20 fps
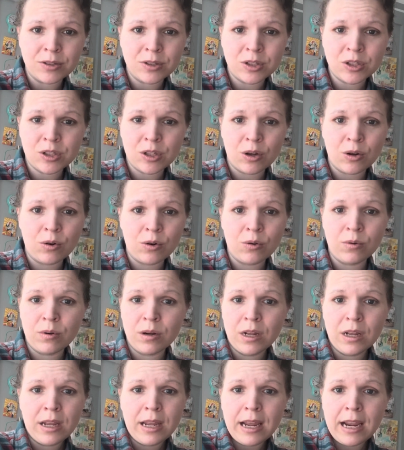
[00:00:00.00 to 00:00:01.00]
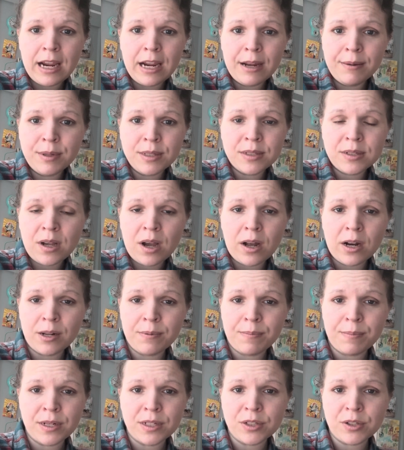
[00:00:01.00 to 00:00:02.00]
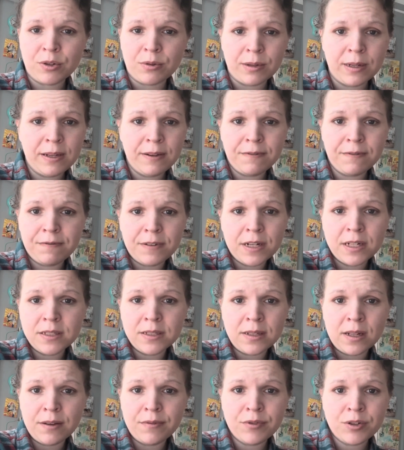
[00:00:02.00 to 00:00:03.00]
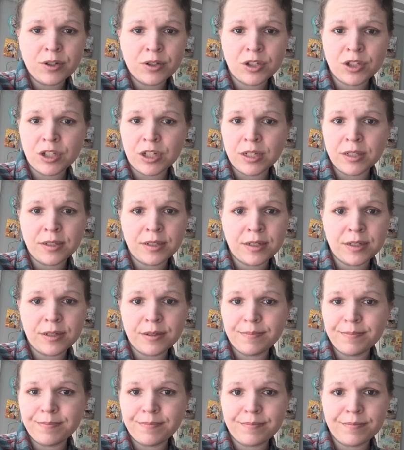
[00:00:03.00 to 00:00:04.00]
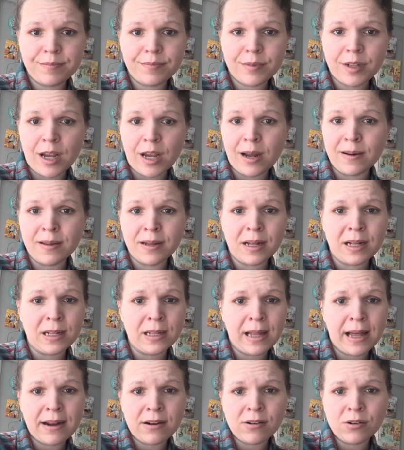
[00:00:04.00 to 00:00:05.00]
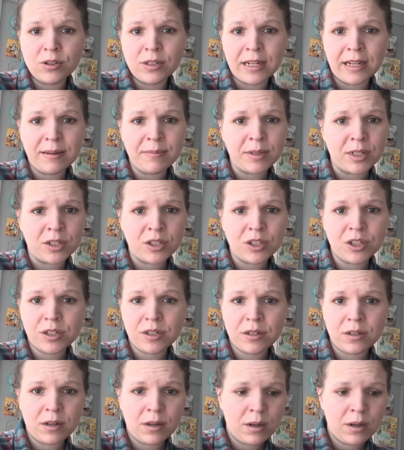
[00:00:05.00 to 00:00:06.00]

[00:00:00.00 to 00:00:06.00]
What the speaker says: So Hamlet's caught up in his grief, and his lover's just kind of collateral damage.